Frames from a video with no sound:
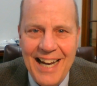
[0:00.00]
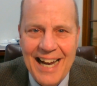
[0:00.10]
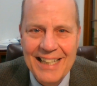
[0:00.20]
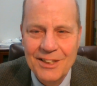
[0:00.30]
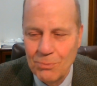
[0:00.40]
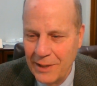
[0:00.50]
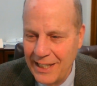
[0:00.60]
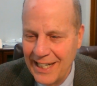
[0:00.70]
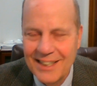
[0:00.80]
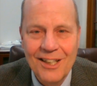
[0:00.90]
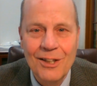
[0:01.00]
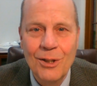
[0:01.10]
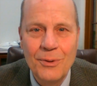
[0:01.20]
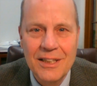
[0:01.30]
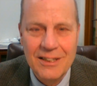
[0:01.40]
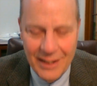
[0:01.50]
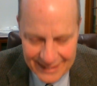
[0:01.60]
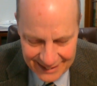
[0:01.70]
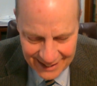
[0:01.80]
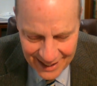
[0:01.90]
as we uh, conclude this
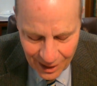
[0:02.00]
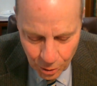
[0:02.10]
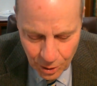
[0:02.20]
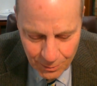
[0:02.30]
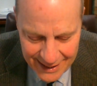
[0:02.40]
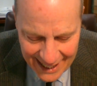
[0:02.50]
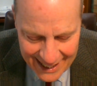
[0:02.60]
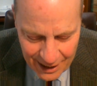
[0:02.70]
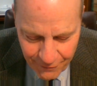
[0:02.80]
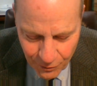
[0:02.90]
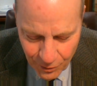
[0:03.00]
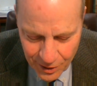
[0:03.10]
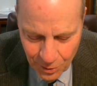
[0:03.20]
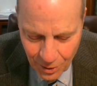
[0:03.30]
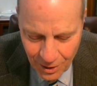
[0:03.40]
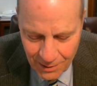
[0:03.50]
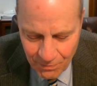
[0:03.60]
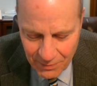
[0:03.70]
lesson. Lord, we thank you for your,